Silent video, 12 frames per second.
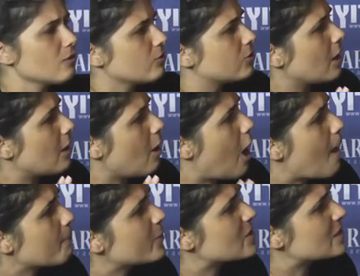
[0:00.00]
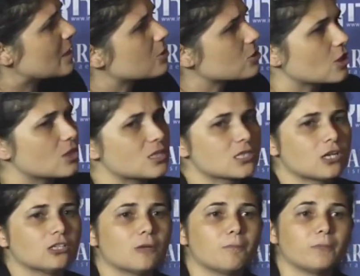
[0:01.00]
the opposition is
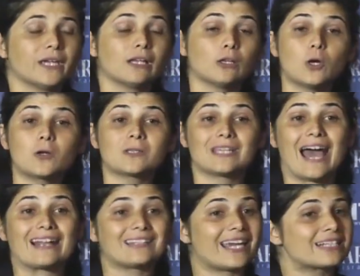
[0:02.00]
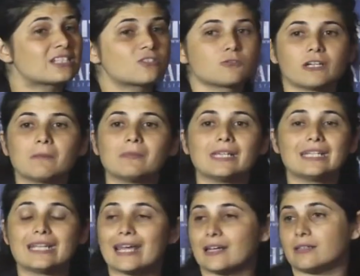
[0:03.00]
going to be looked at
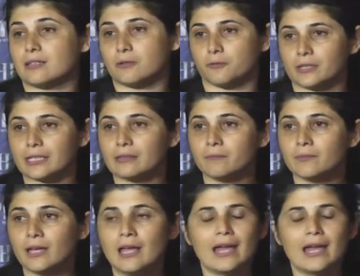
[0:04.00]
extremely negatively.